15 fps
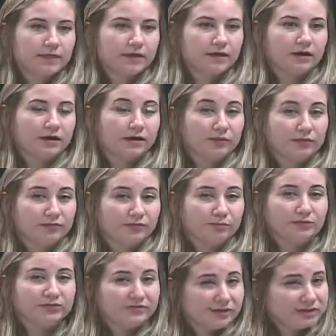are
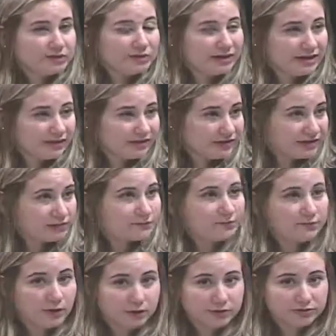privy to any of these
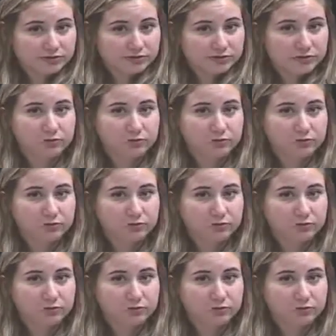promoters